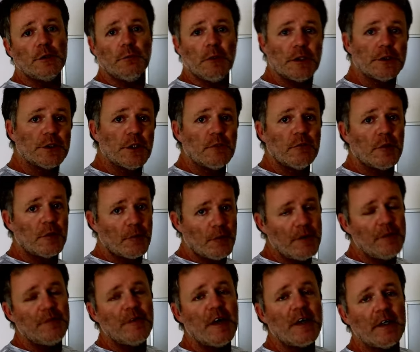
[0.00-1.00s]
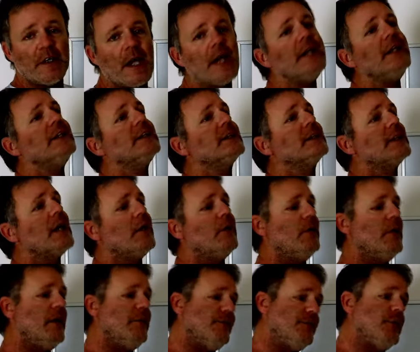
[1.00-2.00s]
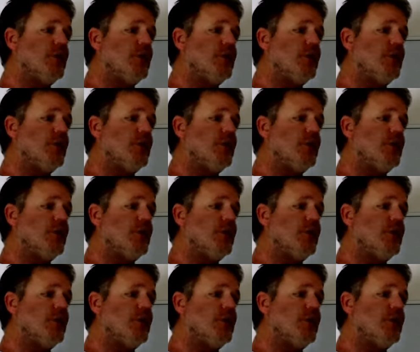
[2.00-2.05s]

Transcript: much over the reef at night. So if